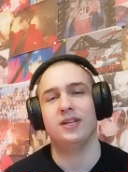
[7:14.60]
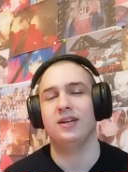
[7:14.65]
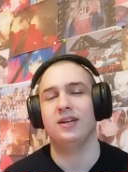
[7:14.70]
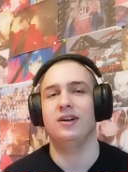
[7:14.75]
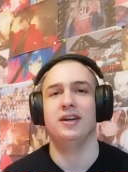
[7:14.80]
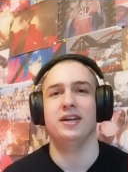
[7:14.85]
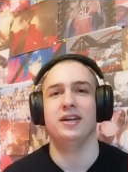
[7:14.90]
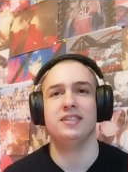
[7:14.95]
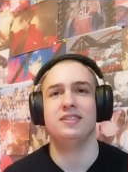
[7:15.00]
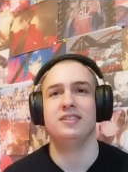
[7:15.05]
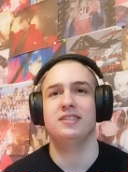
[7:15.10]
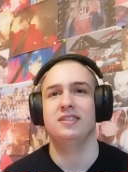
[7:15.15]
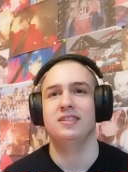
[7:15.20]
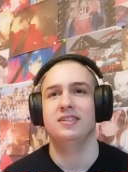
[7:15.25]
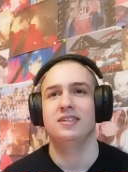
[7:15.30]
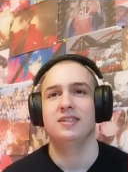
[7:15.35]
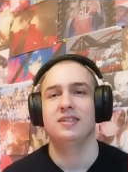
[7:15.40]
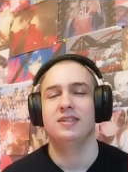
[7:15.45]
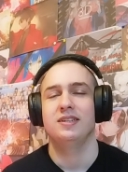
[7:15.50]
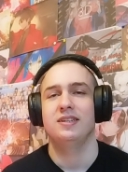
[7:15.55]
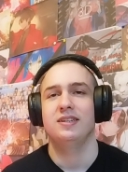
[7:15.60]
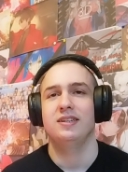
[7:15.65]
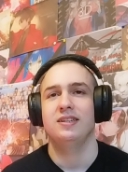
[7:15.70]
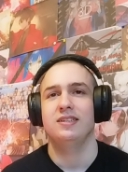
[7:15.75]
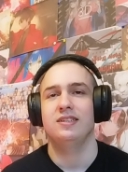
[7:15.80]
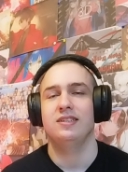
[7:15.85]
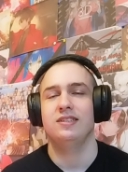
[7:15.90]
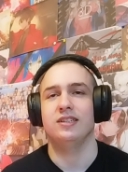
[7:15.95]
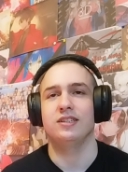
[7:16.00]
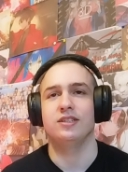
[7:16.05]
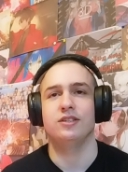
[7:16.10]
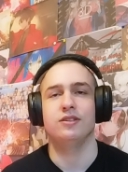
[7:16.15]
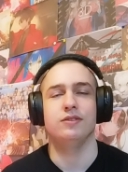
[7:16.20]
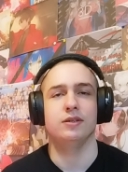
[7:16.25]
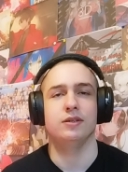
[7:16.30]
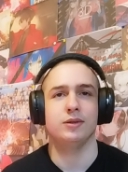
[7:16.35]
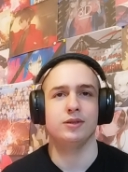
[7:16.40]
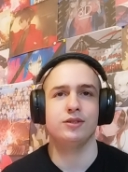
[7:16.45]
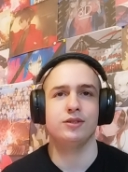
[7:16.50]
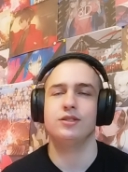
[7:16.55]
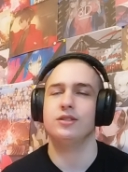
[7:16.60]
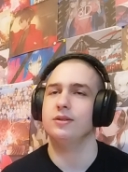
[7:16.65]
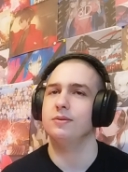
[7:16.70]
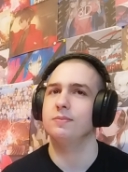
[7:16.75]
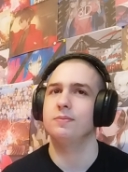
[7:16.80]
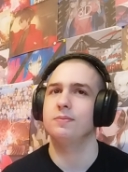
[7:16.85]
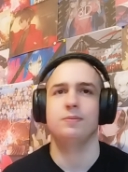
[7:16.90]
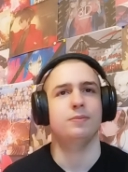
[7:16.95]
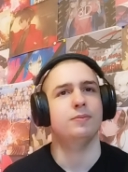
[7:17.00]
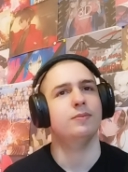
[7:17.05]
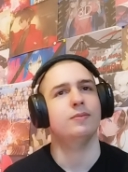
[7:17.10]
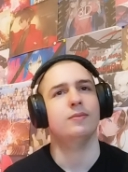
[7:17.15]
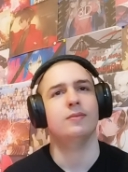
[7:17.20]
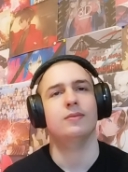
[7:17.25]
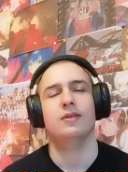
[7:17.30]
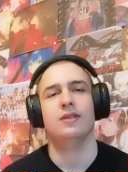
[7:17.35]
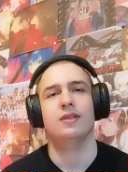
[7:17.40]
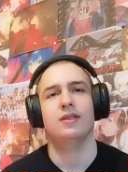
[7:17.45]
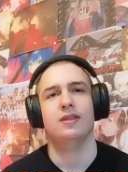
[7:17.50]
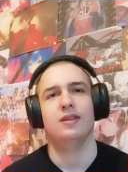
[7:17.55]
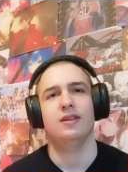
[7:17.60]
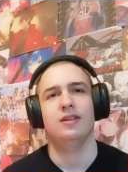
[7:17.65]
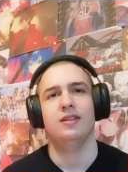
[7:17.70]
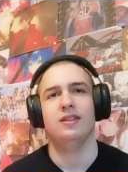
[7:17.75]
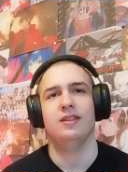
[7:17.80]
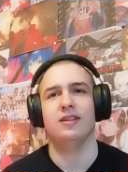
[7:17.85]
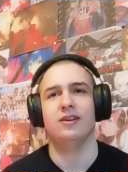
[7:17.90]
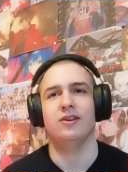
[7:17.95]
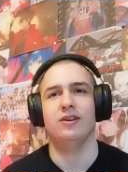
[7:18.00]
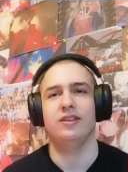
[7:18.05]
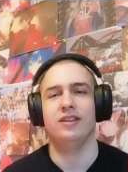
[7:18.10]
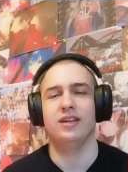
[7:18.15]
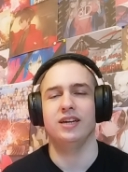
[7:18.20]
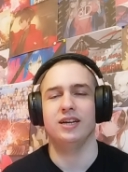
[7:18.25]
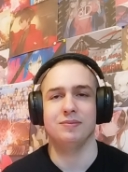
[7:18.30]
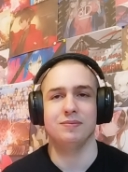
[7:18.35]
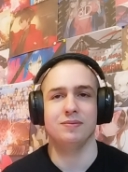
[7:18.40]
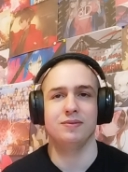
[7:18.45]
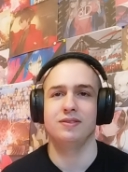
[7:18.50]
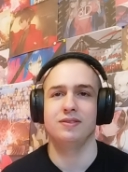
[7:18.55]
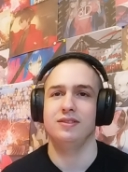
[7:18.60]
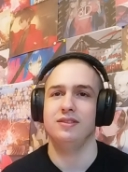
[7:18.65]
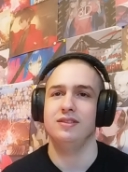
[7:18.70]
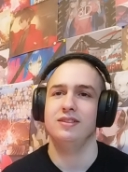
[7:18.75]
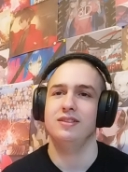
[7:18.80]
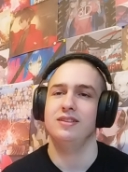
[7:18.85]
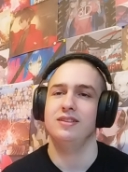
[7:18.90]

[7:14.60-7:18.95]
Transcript: Alright. Thank you very much. Oh damn.